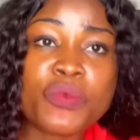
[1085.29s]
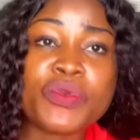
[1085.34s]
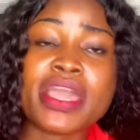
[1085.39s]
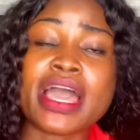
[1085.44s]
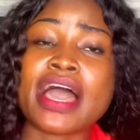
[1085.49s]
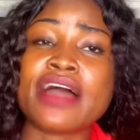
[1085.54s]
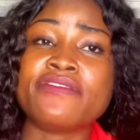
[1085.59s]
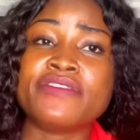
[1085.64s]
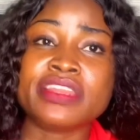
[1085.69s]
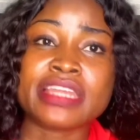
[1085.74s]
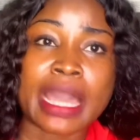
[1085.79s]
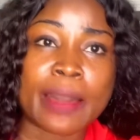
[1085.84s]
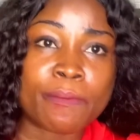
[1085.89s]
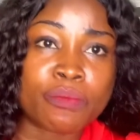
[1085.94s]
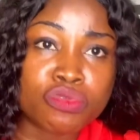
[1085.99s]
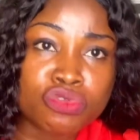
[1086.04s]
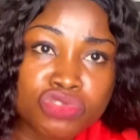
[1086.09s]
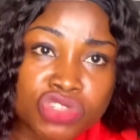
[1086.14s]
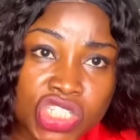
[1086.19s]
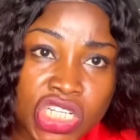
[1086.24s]
We have in
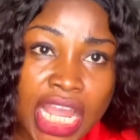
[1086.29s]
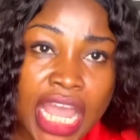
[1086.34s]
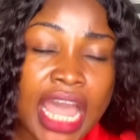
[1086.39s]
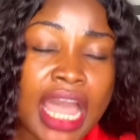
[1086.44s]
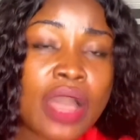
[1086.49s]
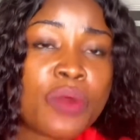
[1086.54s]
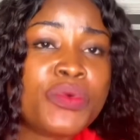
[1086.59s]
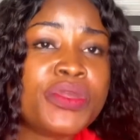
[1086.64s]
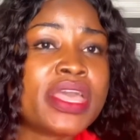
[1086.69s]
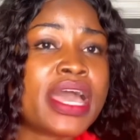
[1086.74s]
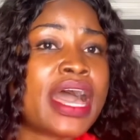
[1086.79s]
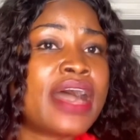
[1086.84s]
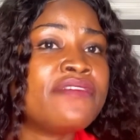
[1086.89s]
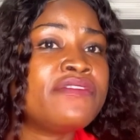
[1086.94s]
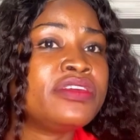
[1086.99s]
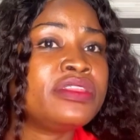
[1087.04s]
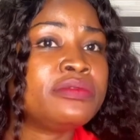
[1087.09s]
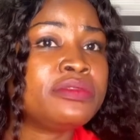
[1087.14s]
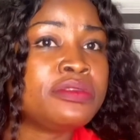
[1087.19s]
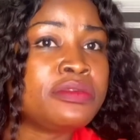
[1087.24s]
Abuja, we
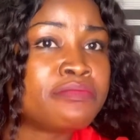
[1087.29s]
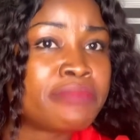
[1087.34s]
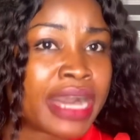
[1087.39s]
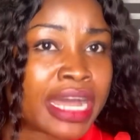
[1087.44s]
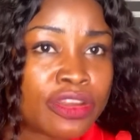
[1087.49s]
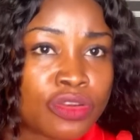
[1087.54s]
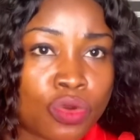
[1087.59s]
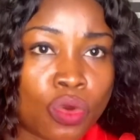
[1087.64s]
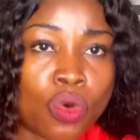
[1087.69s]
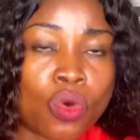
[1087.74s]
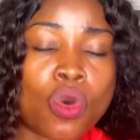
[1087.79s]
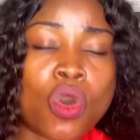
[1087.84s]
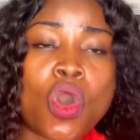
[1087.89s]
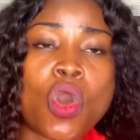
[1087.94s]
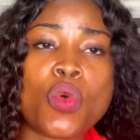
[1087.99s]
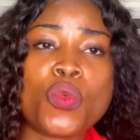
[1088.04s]
have in Ibadan,